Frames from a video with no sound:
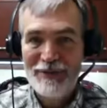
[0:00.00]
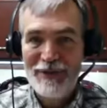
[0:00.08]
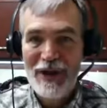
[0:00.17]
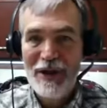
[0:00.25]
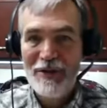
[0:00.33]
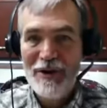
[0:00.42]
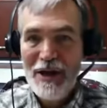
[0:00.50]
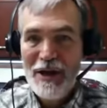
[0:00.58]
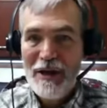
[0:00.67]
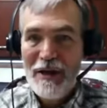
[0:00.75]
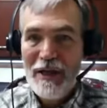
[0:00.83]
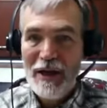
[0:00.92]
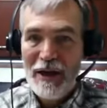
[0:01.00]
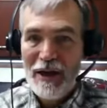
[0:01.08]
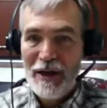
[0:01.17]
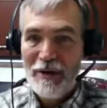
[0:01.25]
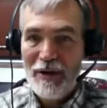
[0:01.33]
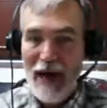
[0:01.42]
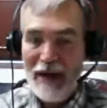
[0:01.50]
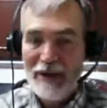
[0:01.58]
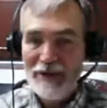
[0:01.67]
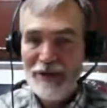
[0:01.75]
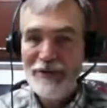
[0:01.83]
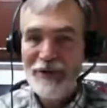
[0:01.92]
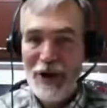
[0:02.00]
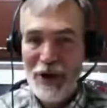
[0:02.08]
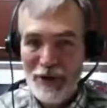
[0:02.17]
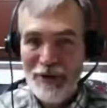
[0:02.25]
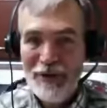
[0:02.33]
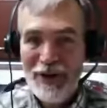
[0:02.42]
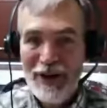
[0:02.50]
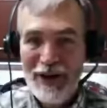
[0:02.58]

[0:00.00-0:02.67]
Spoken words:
Now, as you know,